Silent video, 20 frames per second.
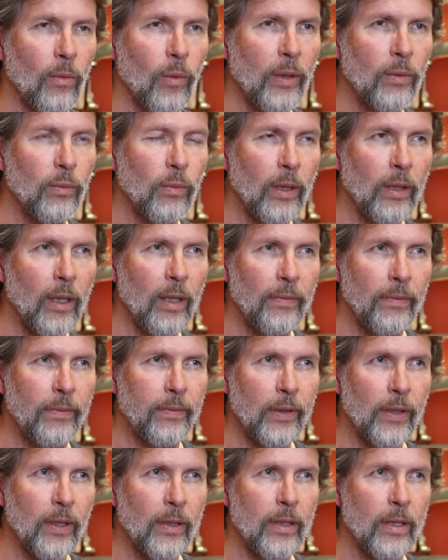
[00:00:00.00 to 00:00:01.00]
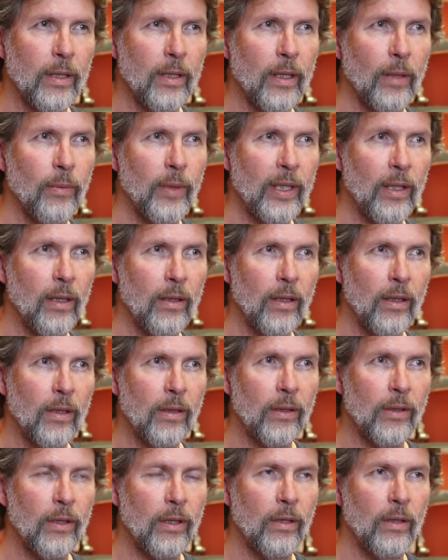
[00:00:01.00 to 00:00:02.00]
What, what I've learnt is I went
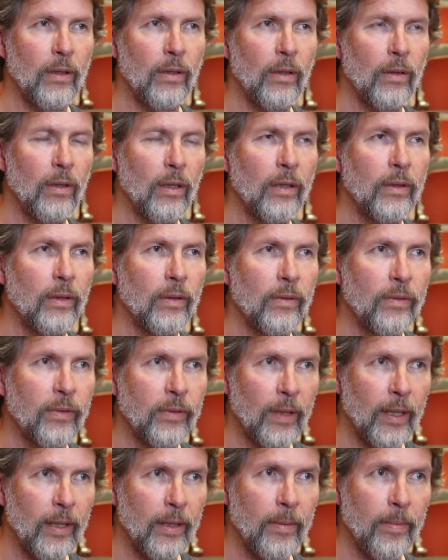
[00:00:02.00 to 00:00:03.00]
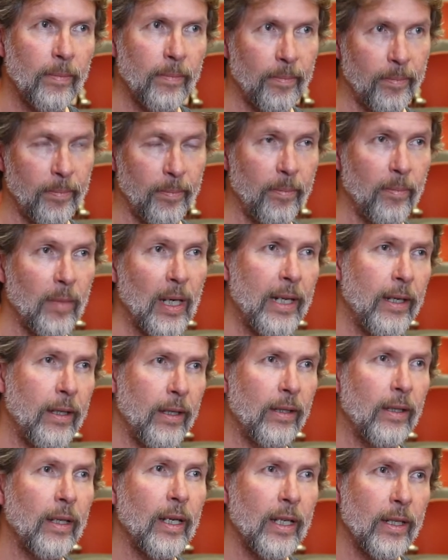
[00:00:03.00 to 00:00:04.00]
along to a lot of uh, Mike
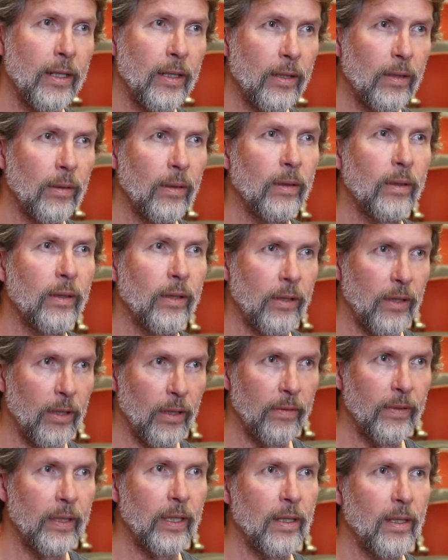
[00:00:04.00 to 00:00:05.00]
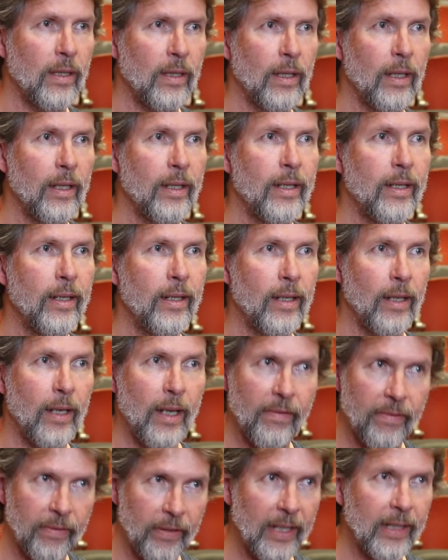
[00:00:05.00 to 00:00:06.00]
and Hazel's service design
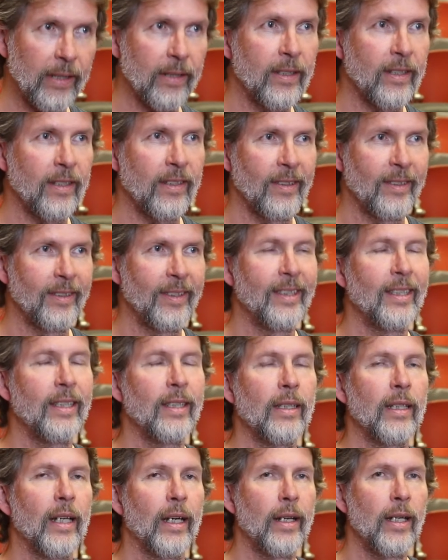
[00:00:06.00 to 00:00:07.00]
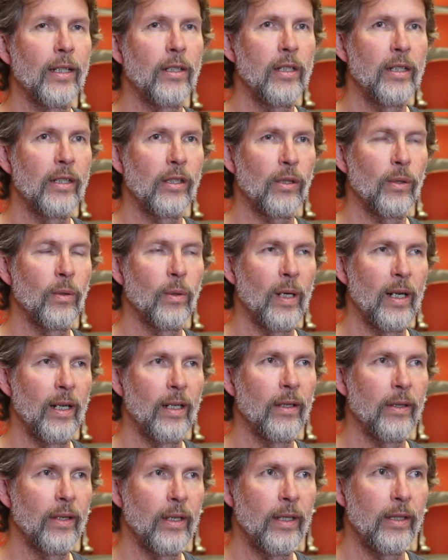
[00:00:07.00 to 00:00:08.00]
events yeah. and actually saw
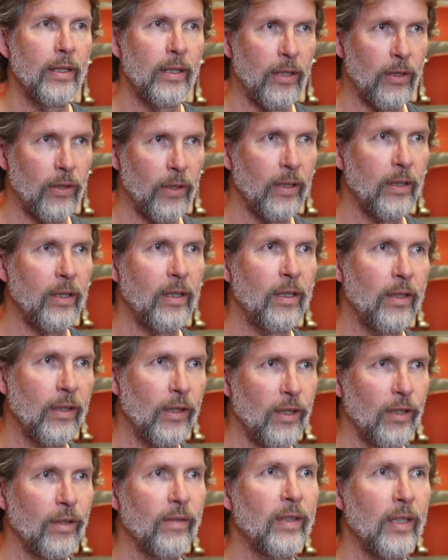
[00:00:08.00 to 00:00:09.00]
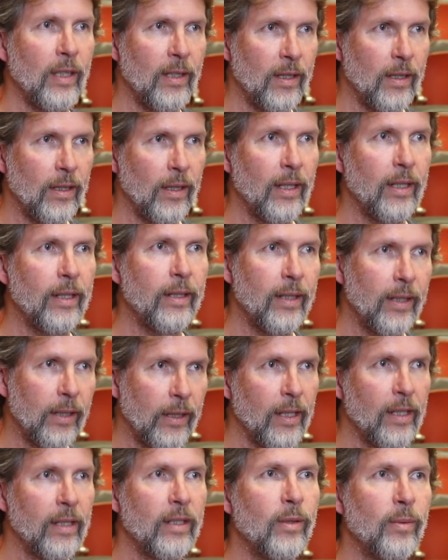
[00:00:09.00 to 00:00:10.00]
how they structured a service design
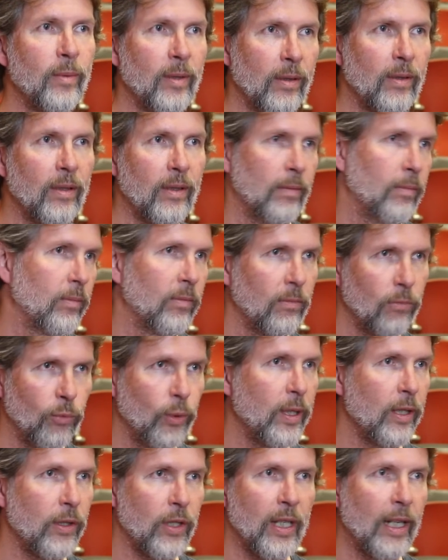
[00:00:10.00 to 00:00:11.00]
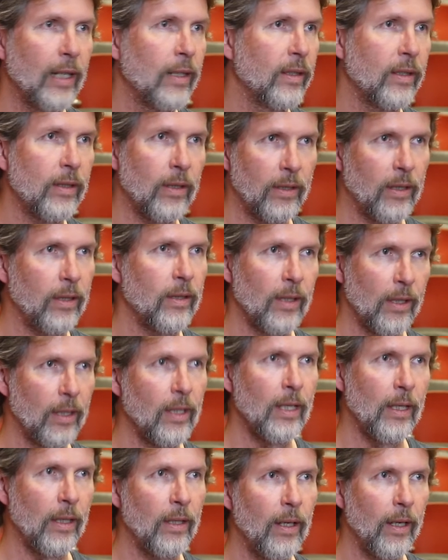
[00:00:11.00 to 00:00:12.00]
engagement with a challenge
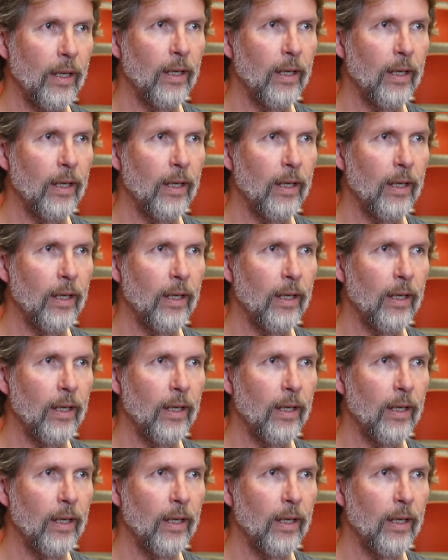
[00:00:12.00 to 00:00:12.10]
mm.